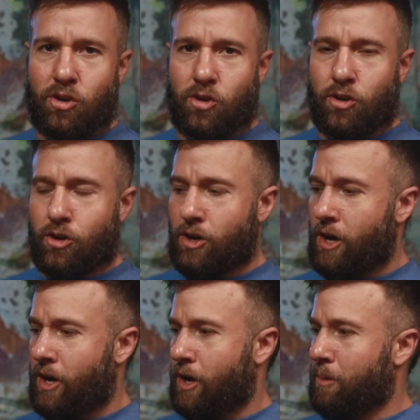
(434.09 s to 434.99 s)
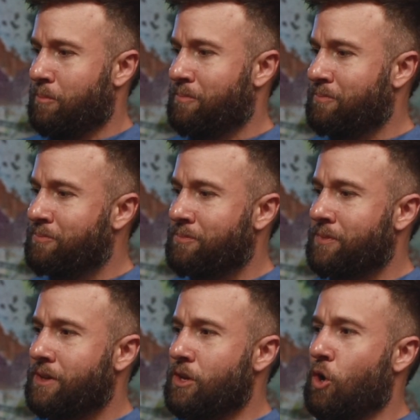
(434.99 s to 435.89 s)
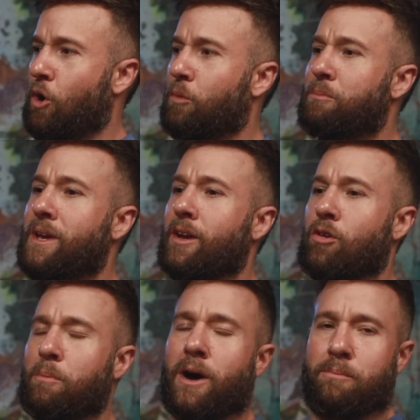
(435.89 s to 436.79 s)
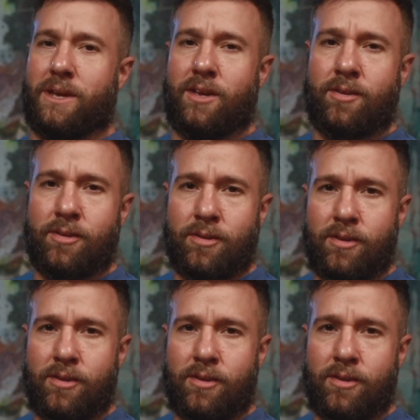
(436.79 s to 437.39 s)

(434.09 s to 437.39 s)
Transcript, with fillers: her, being her puppy.